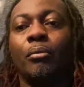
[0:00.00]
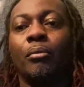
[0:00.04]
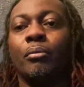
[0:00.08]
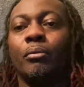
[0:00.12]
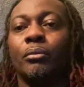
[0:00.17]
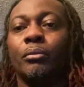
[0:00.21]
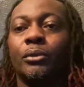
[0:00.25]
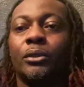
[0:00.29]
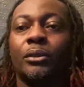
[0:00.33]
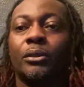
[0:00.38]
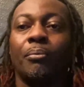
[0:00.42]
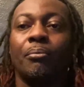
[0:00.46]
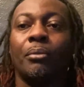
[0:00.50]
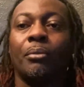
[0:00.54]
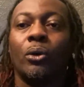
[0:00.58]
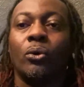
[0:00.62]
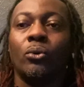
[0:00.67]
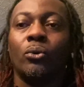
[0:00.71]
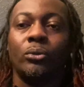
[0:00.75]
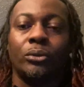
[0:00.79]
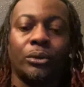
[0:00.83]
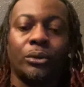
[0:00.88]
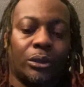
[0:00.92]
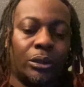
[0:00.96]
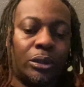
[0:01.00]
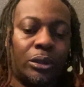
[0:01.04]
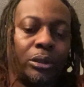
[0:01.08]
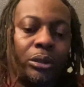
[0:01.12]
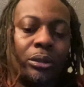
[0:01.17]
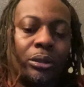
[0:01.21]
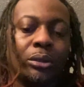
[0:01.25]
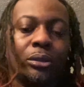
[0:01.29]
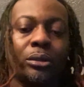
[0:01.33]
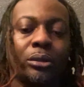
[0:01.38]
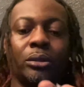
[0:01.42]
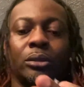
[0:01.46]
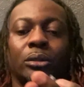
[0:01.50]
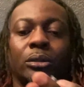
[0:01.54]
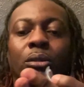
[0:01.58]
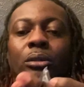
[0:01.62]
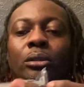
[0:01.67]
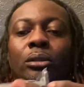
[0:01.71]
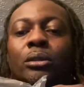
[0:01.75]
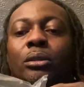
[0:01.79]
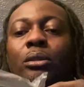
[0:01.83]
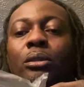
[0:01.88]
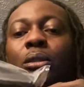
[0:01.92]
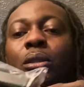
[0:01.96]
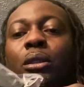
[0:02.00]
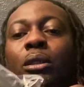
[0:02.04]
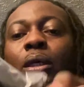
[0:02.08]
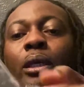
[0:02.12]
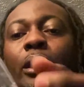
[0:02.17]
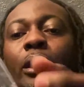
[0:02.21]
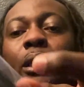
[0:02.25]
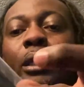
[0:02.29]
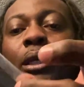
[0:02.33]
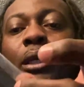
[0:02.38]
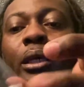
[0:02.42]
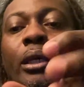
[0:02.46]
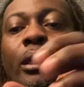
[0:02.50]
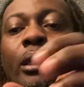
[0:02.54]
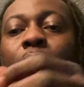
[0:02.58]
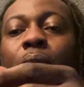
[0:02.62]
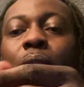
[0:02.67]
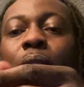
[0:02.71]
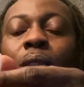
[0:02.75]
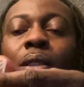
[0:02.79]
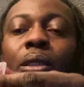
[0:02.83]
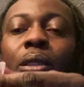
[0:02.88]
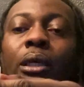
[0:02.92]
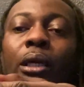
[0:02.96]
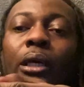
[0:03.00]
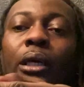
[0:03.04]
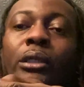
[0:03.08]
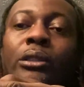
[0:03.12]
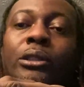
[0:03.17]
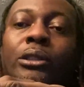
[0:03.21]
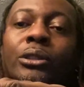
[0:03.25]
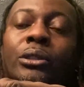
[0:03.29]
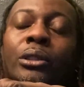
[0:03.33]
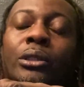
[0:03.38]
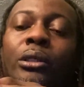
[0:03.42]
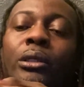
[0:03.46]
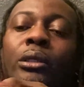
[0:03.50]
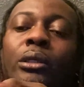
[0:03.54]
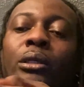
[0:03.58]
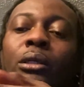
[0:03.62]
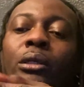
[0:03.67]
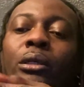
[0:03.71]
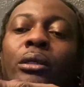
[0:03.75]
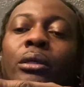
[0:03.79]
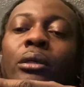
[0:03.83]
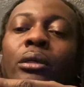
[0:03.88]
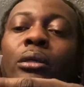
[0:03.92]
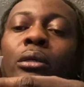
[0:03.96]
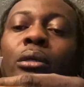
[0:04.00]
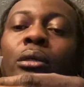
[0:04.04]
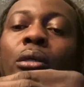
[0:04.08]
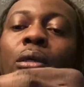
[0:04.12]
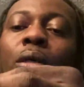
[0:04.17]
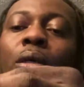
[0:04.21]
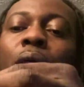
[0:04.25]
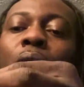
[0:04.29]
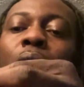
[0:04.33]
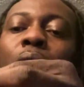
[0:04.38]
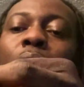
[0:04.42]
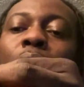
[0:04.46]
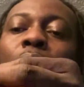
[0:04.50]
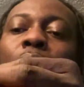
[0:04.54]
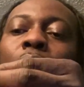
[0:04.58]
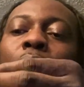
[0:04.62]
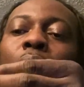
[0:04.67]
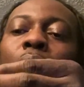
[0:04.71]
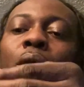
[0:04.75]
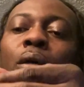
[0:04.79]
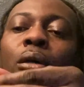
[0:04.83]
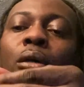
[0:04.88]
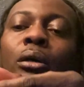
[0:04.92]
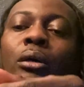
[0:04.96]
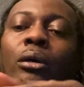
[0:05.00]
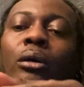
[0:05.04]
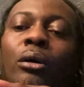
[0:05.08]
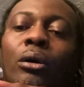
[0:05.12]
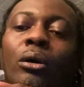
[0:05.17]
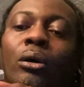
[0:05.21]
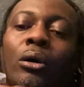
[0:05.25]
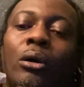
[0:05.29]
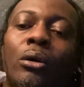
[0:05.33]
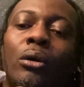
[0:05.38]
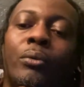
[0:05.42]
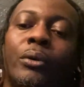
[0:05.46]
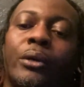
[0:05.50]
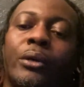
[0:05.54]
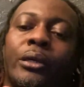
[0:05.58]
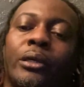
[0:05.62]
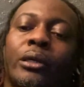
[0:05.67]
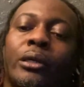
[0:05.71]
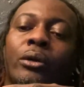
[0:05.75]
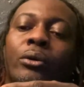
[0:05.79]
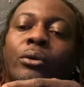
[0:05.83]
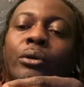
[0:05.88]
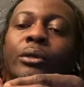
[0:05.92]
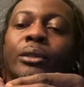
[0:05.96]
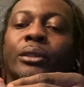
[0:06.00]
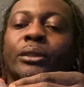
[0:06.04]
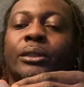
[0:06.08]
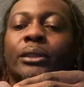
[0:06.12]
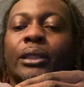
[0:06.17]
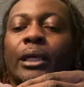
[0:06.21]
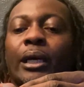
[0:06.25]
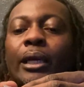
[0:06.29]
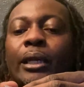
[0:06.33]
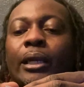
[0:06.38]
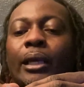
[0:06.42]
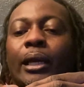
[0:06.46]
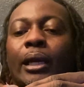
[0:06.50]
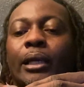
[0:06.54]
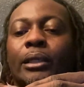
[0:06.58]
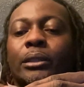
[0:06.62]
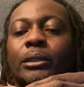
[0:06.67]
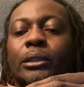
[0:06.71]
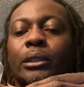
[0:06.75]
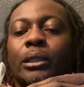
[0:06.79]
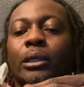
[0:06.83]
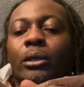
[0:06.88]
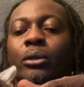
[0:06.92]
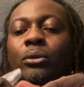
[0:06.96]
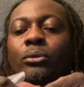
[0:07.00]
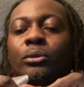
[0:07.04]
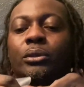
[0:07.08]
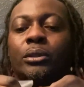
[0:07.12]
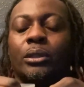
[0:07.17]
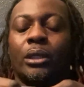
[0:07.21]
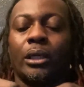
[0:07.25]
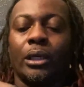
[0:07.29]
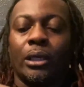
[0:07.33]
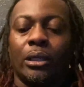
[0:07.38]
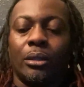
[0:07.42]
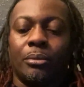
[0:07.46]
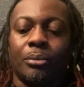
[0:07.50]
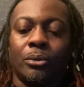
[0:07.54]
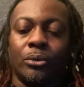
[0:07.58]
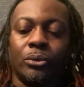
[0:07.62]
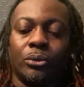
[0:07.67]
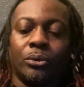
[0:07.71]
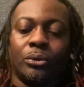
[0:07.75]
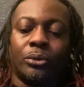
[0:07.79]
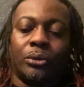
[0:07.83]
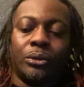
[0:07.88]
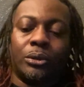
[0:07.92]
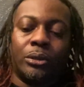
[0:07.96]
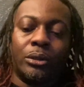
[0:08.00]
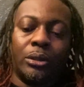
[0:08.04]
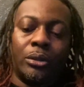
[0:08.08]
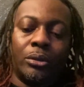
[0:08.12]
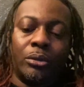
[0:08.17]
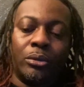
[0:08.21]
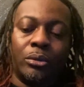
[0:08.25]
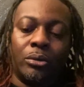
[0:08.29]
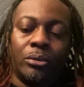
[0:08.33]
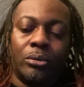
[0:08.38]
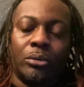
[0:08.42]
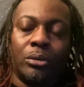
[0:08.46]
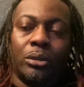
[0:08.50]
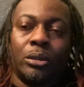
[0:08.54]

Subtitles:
Some bolts. And the extra hardware to go on the side that actually holds the cables. So